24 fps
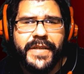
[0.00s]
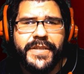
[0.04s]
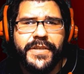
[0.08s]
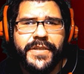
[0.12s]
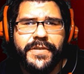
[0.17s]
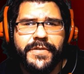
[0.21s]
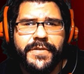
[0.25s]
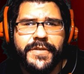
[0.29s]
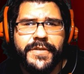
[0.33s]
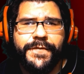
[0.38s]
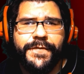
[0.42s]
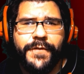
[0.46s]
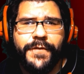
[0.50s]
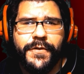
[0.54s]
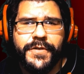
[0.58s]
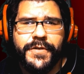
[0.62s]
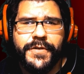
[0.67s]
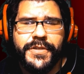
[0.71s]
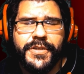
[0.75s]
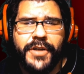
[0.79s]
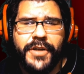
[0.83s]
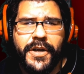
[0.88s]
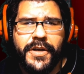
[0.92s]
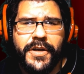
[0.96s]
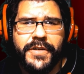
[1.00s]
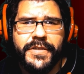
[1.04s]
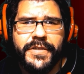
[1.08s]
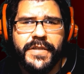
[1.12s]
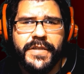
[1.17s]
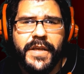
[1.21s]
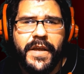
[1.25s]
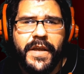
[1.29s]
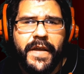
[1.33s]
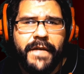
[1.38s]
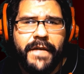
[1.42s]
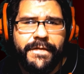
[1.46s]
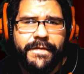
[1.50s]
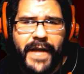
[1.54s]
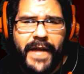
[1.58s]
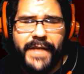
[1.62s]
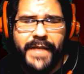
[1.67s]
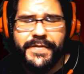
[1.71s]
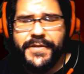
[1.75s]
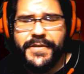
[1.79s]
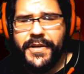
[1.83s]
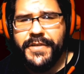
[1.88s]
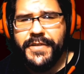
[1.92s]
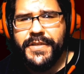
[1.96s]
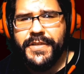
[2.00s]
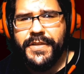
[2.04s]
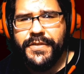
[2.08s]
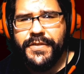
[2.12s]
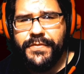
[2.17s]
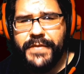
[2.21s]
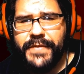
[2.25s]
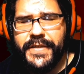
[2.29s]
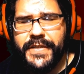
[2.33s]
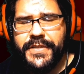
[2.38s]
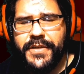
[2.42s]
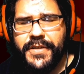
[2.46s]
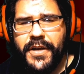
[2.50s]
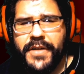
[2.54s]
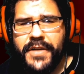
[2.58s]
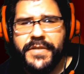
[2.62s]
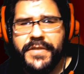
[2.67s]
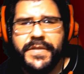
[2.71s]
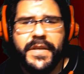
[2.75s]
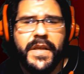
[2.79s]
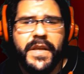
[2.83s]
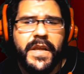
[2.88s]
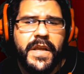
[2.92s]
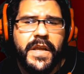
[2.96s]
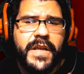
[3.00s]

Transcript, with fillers: to use 4-stars, 5-stars, and 3-stars.